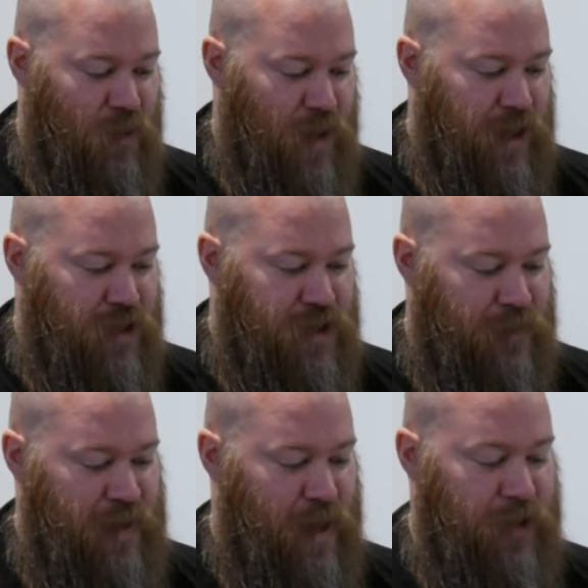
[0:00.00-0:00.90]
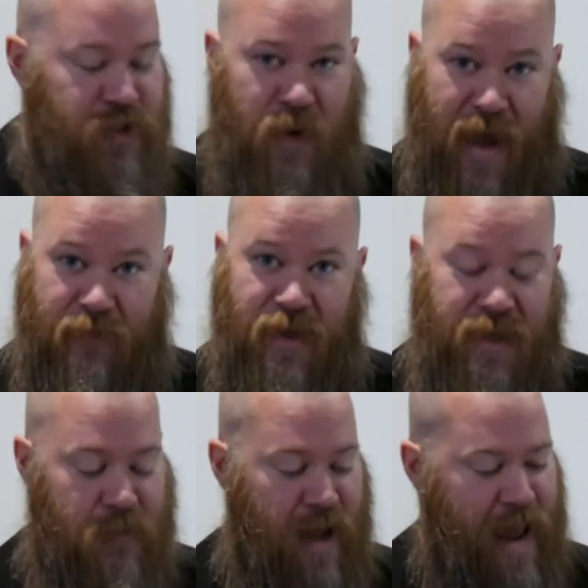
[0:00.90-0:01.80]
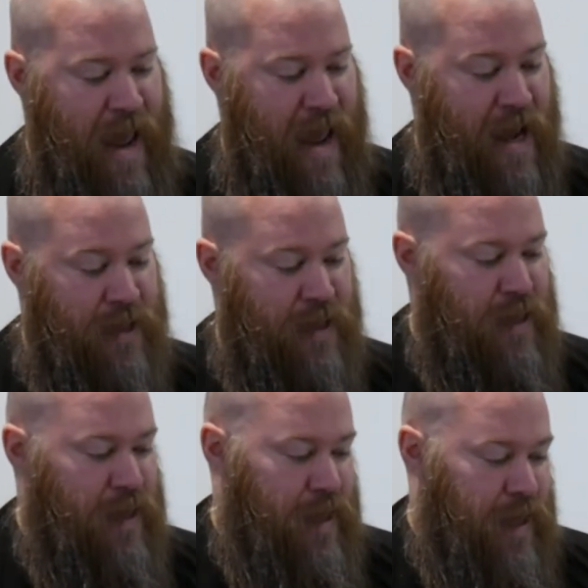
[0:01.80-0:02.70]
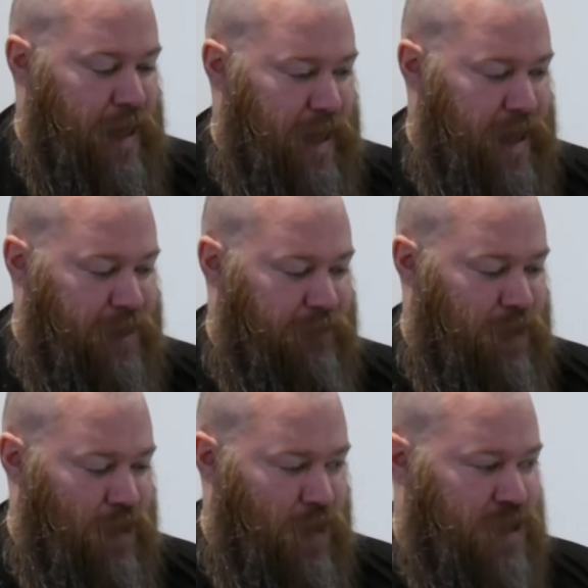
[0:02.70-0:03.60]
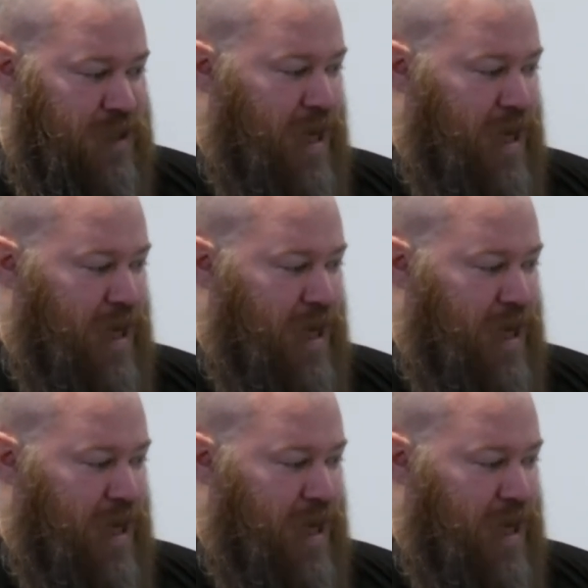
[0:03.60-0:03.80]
point you should be able to do everything by hand. If you use a